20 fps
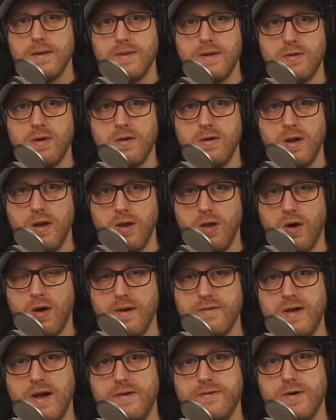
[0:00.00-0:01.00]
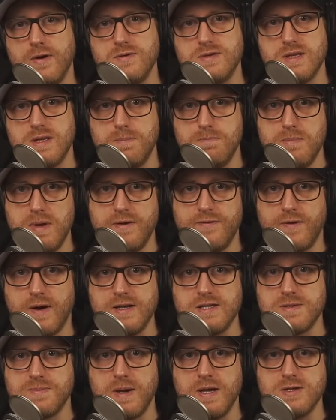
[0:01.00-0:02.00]
There are a lot of headphones in the
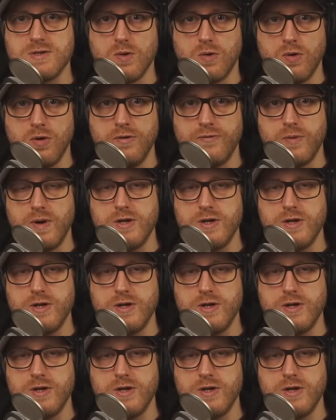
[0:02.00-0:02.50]
mid-fi space, all of